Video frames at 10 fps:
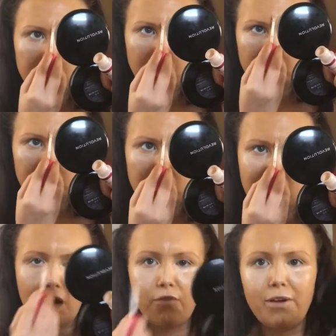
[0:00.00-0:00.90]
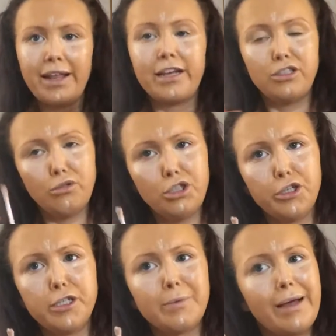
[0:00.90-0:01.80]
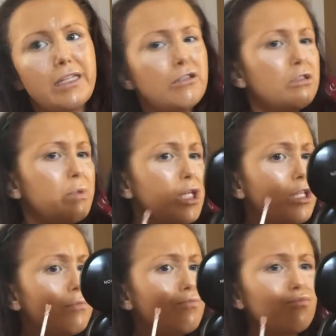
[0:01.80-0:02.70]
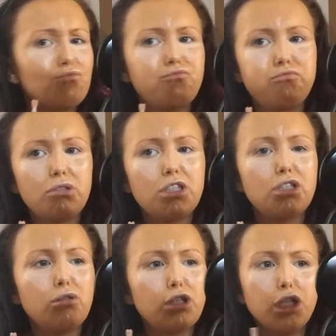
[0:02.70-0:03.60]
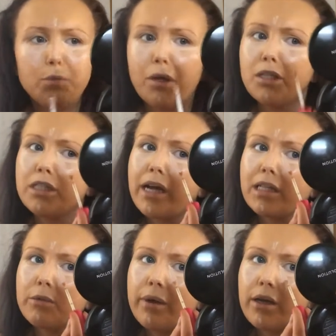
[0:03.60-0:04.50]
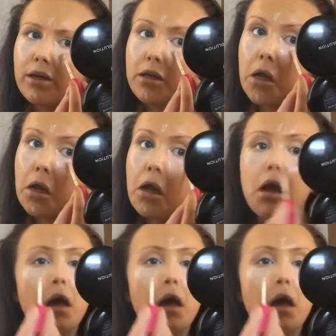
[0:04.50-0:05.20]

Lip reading: But definitely, and So Sue as well. So Sue sponge is actually quite good too.